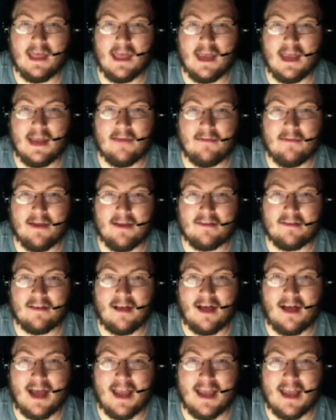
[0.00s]
Anyways,
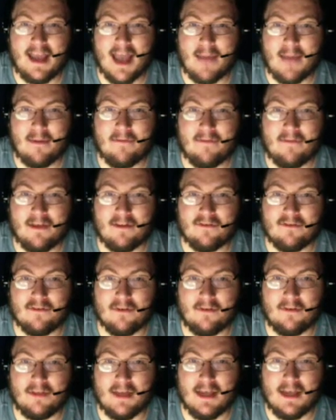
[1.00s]
I am
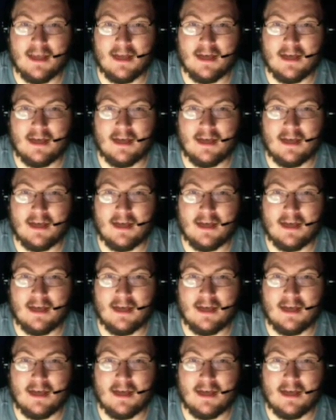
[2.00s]
Adventure Link.